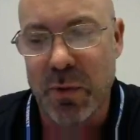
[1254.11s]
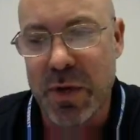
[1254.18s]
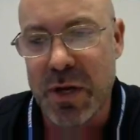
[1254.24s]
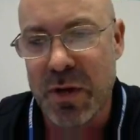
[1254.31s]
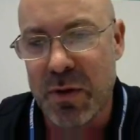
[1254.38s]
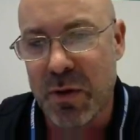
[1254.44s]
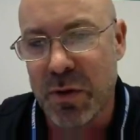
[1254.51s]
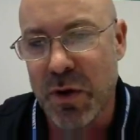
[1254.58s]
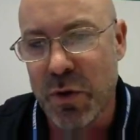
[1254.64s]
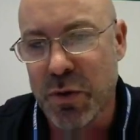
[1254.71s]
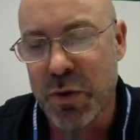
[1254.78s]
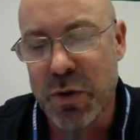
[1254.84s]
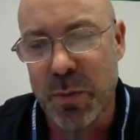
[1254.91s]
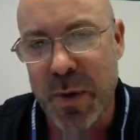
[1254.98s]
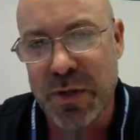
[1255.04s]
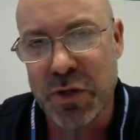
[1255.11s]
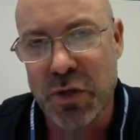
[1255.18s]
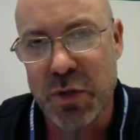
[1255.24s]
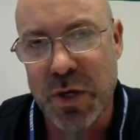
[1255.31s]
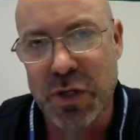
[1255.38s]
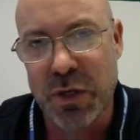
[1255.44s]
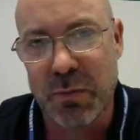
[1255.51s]
When you go through the
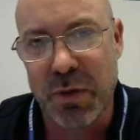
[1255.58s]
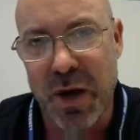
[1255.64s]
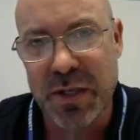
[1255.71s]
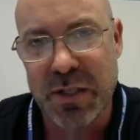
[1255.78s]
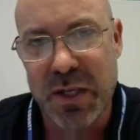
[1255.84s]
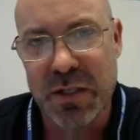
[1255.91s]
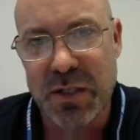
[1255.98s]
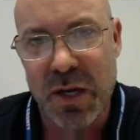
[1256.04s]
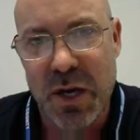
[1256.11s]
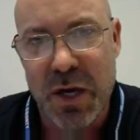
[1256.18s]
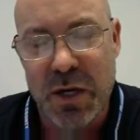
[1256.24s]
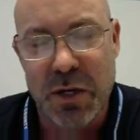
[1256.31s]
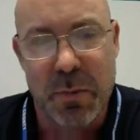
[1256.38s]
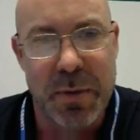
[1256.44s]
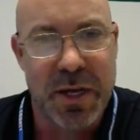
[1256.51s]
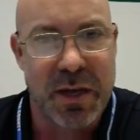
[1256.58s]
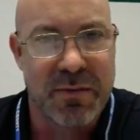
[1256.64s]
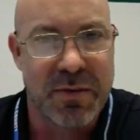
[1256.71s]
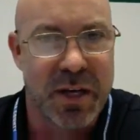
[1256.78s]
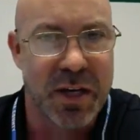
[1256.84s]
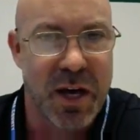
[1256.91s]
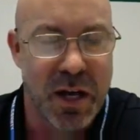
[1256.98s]
registration process, you'll be
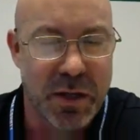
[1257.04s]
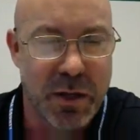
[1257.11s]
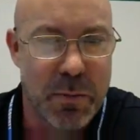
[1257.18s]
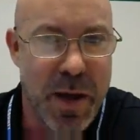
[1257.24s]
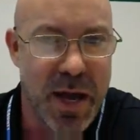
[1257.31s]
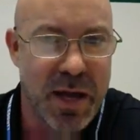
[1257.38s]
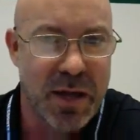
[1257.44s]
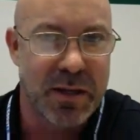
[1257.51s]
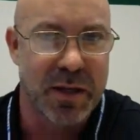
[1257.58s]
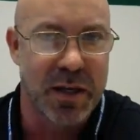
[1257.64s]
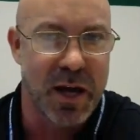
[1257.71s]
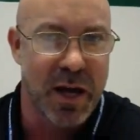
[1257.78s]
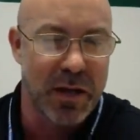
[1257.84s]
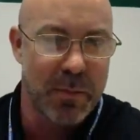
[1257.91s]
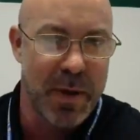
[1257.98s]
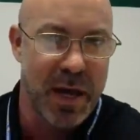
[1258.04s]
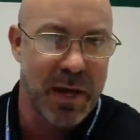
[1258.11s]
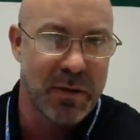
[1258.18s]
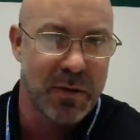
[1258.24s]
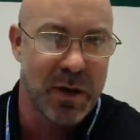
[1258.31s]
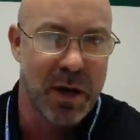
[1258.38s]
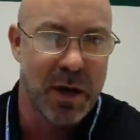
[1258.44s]
given a color band. The color
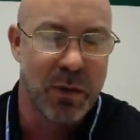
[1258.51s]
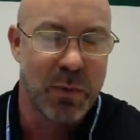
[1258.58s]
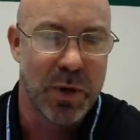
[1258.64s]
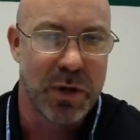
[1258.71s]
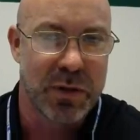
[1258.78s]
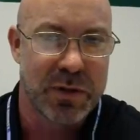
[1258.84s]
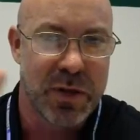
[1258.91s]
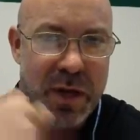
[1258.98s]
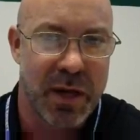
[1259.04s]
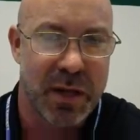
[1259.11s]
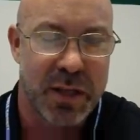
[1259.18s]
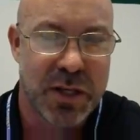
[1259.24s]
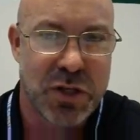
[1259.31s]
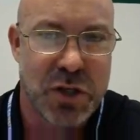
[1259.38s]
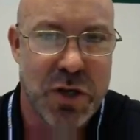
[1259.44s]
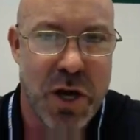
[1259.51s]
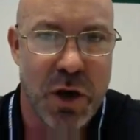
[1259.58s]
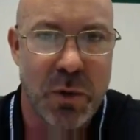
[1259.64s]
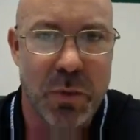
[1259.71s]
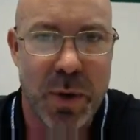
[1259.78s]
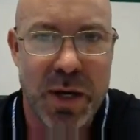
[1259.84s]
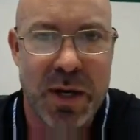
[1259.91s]
band will let you
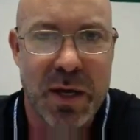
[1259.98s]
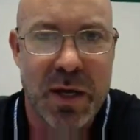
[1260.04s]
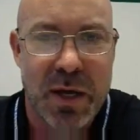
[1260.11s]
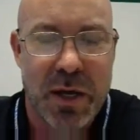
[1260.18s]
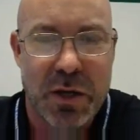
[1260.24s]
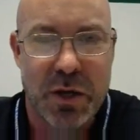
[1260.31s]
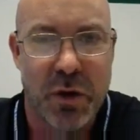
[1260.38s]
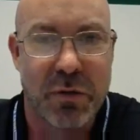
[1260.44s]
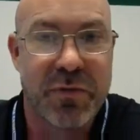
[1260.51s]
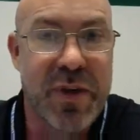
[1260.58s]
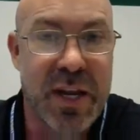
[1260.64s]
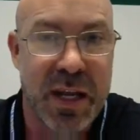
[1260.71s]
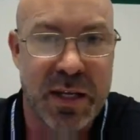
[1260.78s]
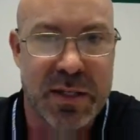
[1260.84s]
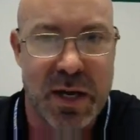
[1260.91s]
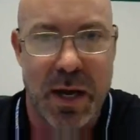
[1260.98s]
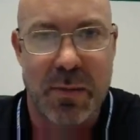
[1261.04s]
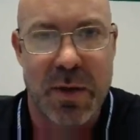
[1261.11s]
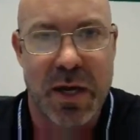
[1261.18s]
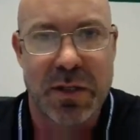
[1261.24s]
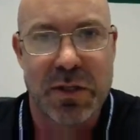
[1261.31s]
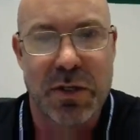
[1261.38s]
know when your feeding
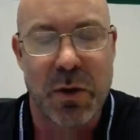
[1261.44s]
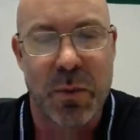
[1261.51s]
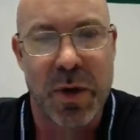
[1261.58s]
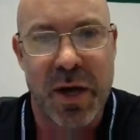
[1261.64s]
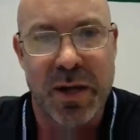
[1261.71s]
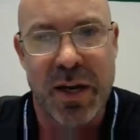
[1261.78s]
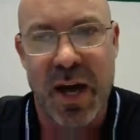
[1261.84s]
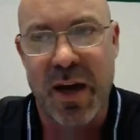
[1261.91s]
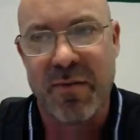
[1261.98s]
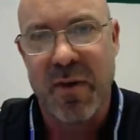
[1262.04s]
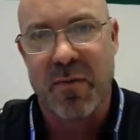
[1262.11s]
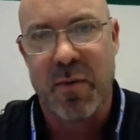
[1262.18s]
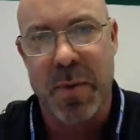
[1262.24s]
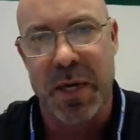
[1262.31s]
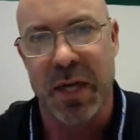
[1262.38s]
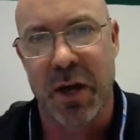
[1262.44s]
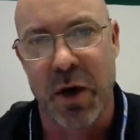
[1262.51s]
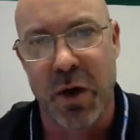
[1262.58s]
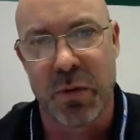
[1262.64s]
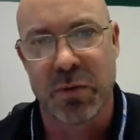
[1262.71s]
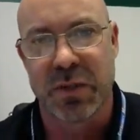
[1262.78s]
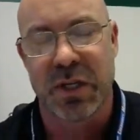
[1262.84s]
time is. So we're not going to have everybody
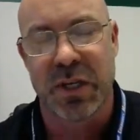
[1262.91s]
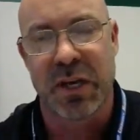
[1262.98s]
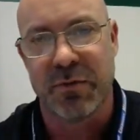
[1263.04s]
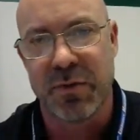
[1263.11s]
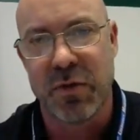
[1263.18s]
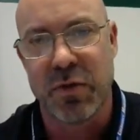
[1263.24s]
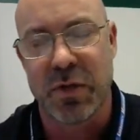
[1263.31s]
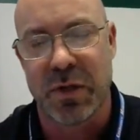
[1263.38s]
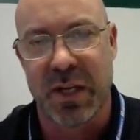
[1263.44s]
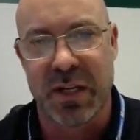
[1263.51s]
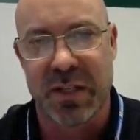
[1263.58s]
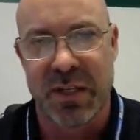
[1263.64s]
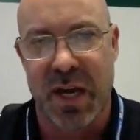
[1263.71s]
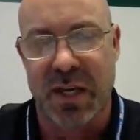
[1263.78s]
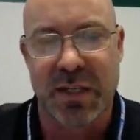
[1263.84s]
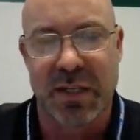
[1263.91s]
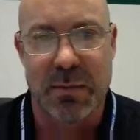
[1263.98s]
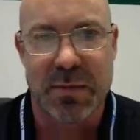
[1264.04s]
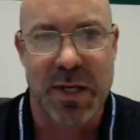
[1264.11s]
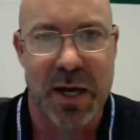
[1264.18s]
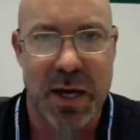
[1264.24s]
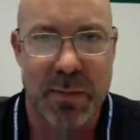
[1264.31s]
go to get food at the exact
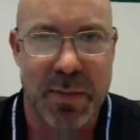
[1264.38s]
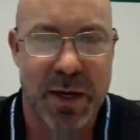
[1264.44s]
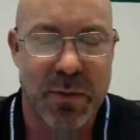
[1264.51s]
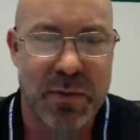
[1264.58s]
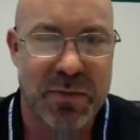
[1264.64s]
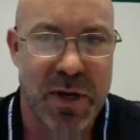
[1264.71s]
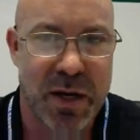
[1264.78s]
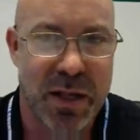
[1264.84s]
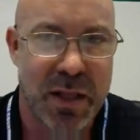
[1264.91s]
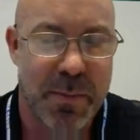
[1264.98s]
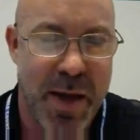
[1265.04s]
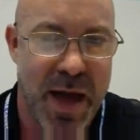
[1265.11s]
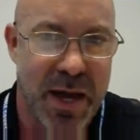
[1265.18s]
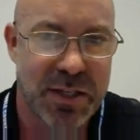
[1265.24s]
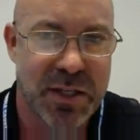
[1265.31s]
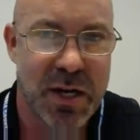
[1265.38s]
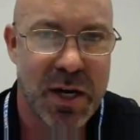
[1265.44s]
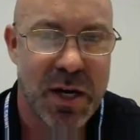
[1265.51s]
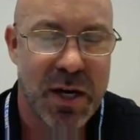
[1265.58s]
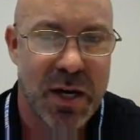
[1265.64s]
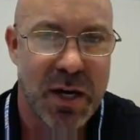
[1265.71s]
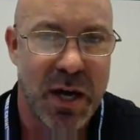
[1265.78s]
time like we've done in the
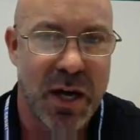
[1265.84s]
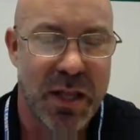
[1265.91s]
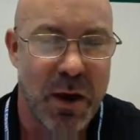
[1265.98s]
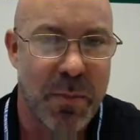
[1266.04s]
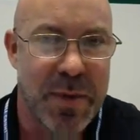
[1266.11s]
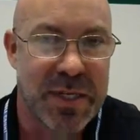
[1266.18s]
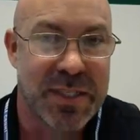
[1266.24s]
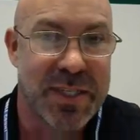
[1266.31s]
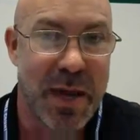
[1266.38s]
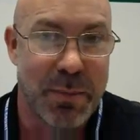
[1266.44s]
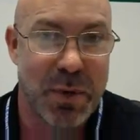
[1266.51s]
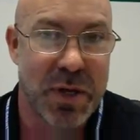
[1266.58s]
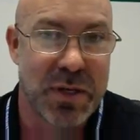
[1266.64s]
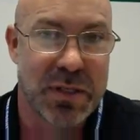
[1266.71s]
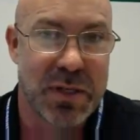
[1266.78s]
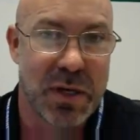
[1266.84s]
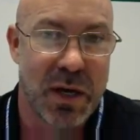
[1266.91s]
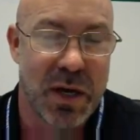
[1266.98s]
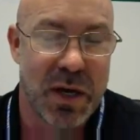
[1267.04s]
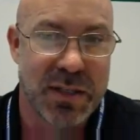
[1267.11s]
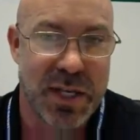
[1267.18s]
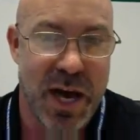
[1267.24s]
past. There'll be separate
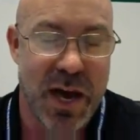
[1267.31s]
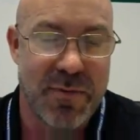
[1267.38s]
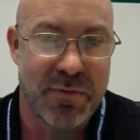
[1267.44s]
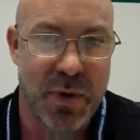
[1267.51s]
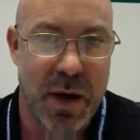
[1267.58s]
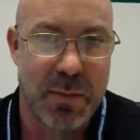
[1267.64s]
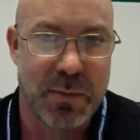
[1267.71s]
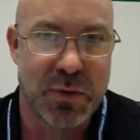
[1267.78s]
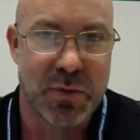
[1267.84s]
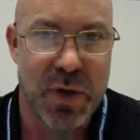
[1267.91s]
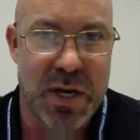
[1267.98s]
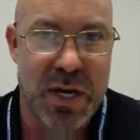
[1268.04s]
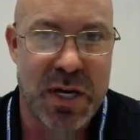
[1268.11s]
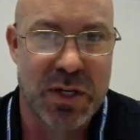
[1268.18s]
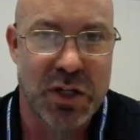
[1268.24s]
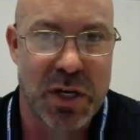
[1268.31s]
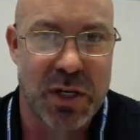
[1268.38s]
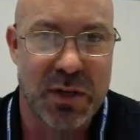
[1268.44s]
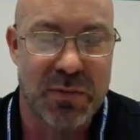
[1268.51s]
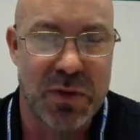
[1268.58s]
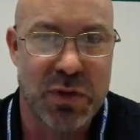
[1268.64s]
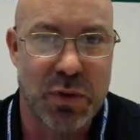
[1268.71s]
time frames for each
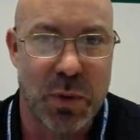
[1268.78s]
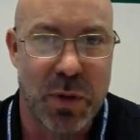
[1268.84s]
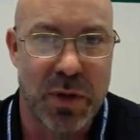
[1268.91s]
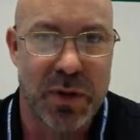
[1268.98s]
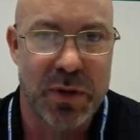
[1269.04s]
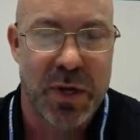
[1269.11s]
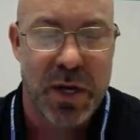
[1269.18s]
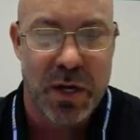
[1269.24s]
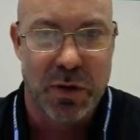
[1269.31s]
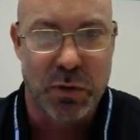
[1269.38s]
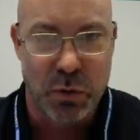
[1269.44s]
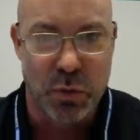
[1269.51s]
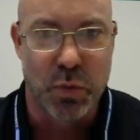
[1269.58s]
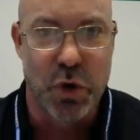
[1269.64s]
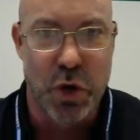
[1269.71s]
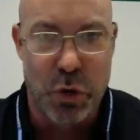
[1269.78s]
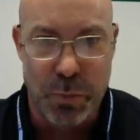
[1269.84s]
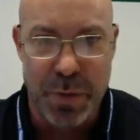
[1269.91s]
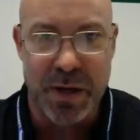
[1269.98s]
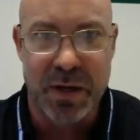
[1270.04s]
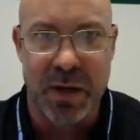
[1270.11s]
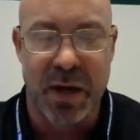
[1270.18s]
individual
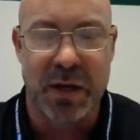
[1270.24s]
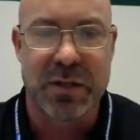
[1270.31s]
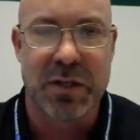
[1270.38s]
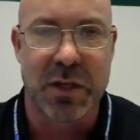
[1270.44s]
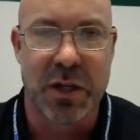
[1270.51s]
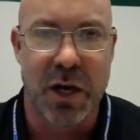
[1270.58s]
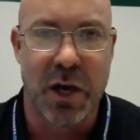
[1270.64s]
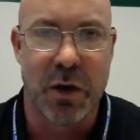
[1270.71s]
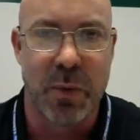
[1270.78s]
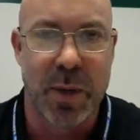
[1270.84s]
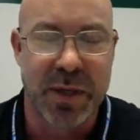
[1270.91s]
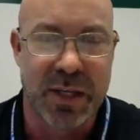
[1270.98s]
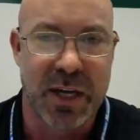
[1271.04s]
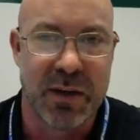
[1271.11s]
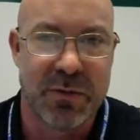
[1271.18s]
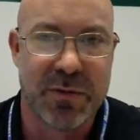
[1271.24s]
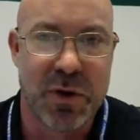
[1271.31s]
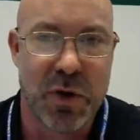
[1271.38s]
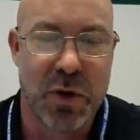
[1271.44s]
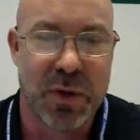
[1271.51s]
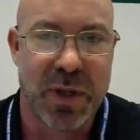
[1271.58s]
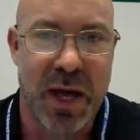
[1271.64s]
group to go and get
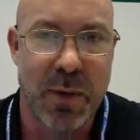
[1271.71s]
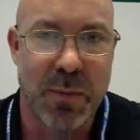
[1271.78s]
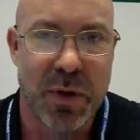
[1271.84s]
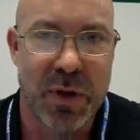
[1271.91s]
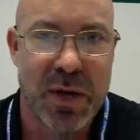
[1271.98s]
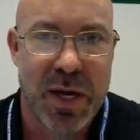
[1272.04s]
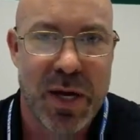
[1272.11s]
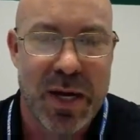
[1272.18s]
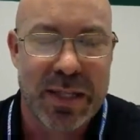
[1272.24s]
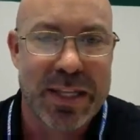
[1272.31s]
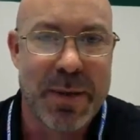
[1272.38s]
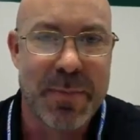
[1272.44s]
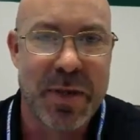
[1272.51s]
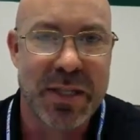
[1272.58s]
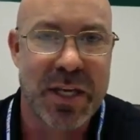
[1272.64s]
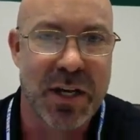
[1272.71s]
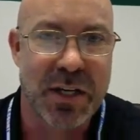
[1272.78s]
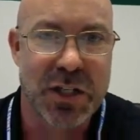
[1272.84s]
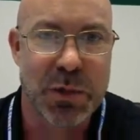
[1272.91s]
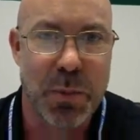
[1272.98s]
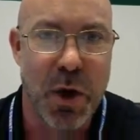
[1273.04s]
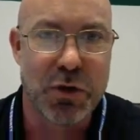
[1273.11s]
food. That will limit the
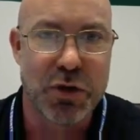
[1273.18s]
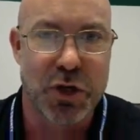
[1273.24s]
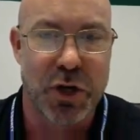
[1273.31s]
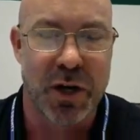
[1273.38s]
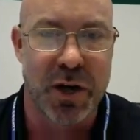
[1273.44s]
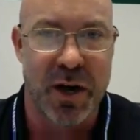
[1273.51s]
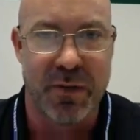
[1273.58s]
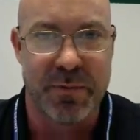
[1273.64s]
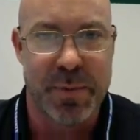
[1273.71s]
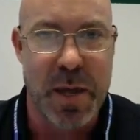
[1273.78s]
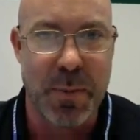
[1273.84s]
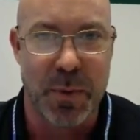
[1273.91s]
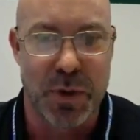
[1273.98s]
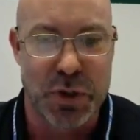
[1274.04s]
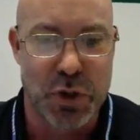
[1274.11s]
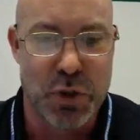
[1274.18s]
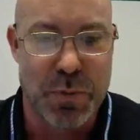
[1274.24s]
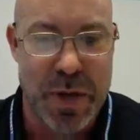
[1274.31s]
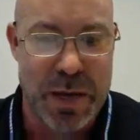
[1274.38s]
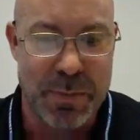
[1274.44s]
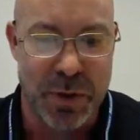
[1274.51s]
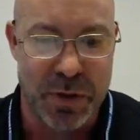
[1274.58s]
exposure of people to
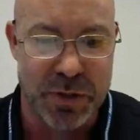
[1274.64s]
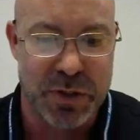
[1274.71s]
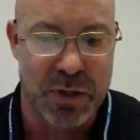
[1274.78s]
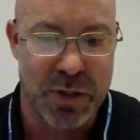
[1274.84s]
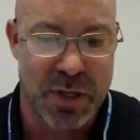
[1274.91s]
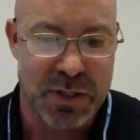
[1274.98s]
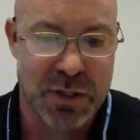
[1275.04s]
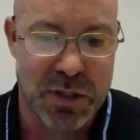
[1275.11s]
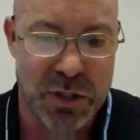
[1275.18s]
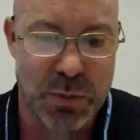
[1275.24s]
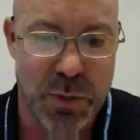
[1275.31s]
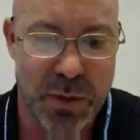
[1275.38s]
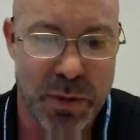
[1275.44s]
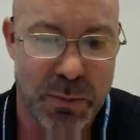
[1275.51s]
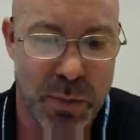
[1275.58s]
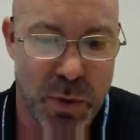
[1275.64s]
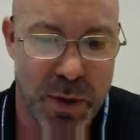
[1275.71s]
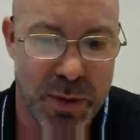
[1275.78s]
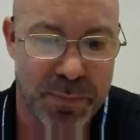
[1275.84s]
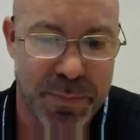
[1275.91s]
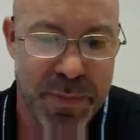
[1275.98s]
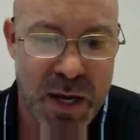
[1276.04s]
people. So that's just real important.